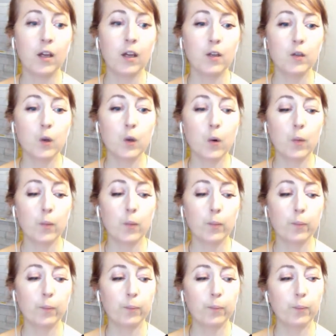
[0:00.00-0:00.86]
So
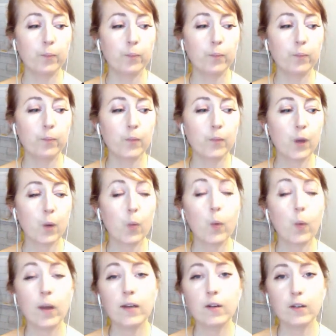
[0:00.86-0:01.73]

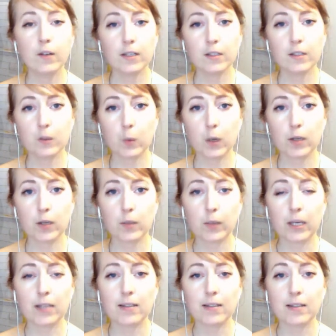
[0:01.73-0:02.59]
when you're in
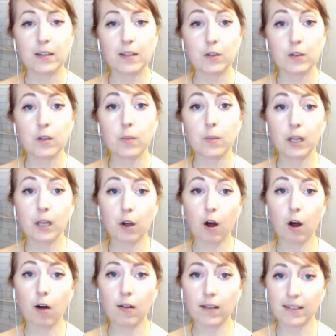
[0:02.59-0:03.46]
Squarespace, there's something
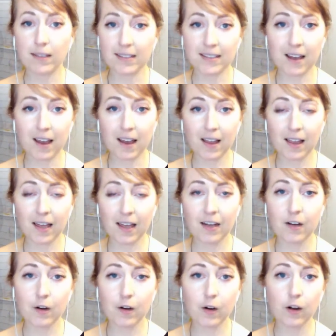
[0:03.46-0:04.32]
called a style
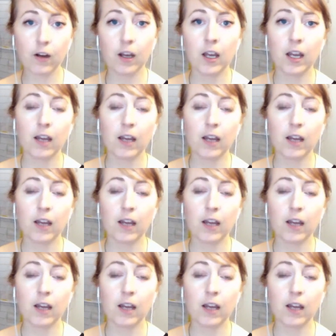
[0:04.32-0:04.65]
editor.